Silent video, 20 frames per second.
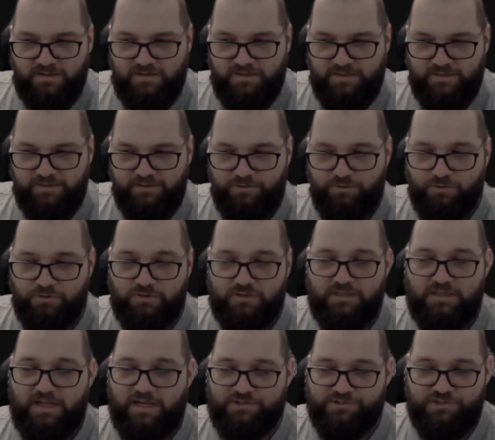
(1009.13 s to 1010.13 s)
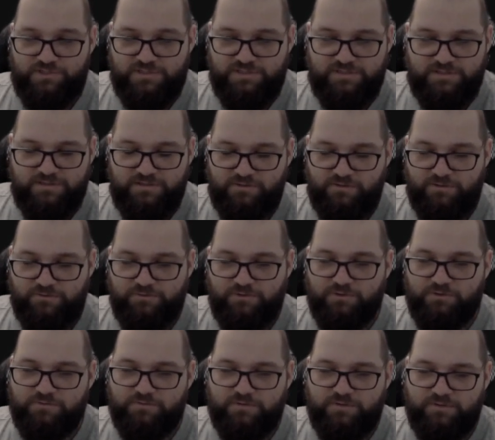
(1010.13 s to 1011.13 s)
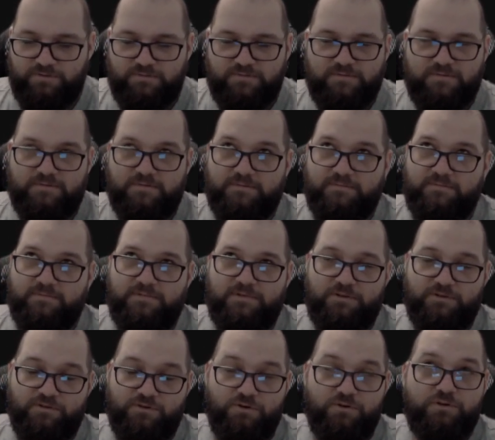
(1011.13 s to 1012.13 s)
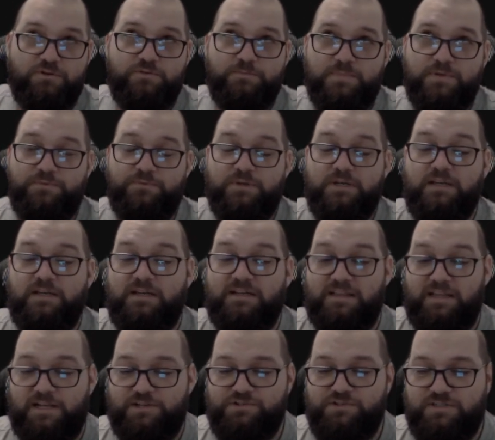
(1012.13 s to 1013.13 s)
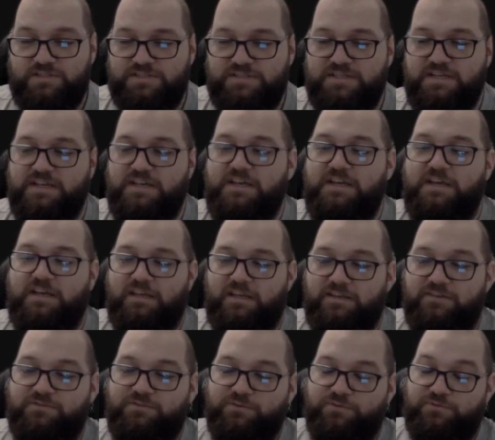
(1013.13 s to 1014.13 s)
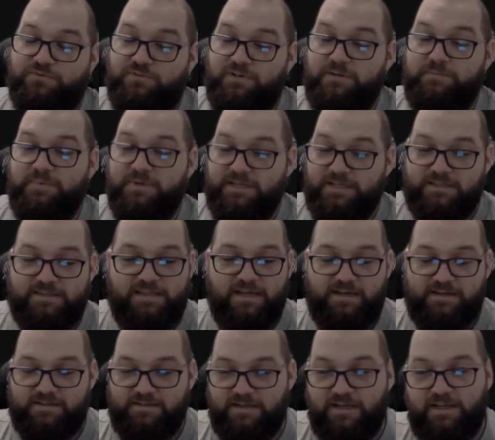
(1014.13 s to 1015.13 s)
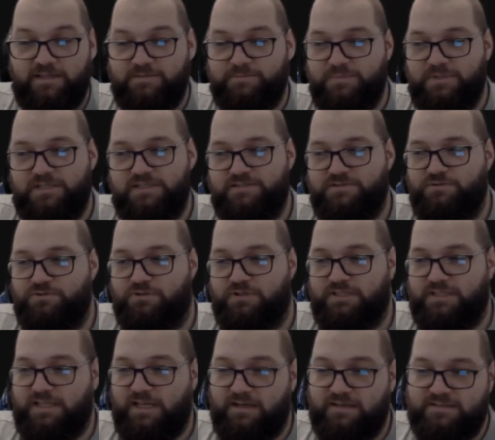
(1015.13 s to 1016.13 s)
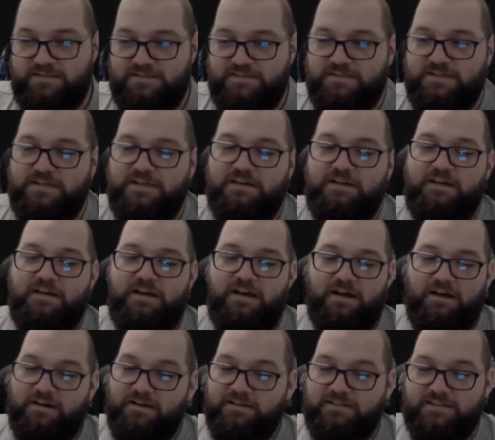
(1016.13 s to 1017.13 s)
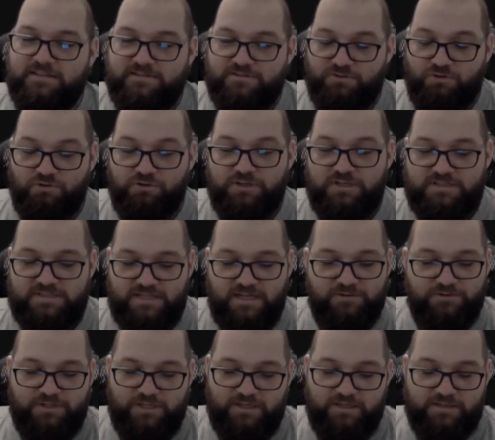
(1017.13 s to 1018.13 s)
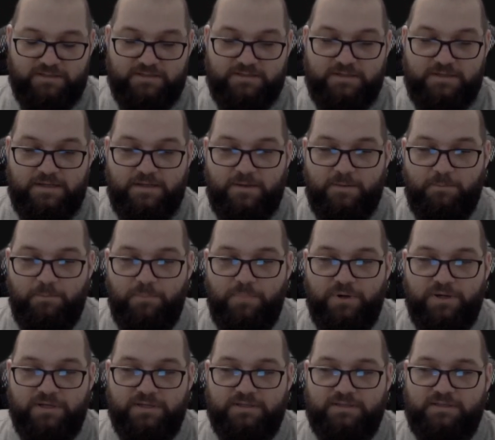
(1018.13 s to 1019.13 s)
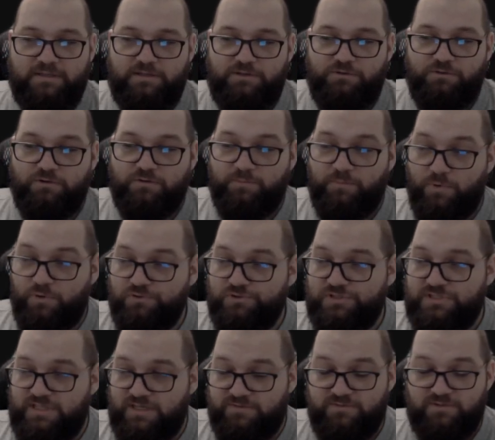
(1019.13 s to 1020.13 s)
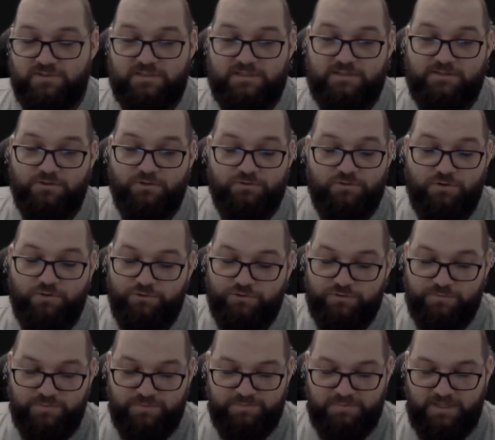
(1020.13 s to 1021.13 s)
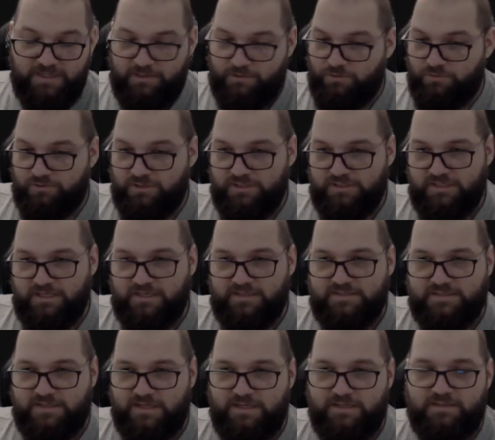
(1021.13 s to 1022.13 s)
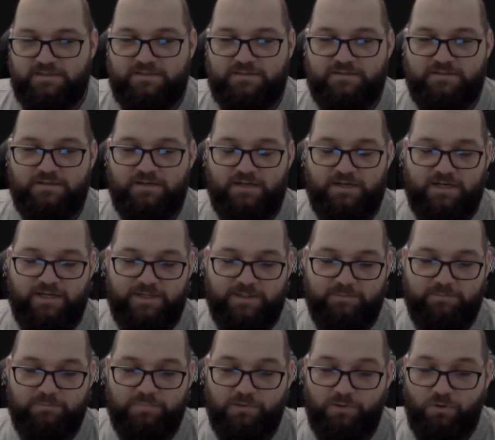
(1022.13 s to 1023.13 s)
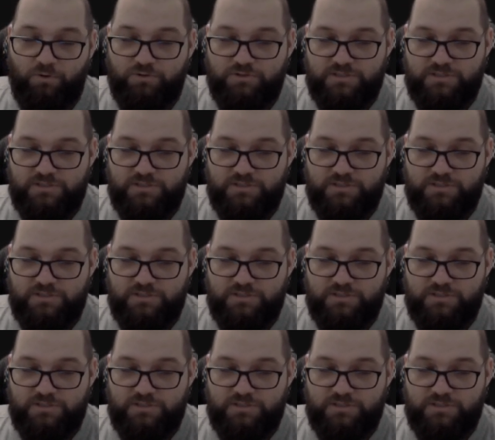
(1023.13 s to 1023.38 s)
your clashes, you know, you're going to be winning clashes if you flip an attack, right? Because your attacks are the strongest out there. But you're most definitely not going to be playing only attacks, right? Blocks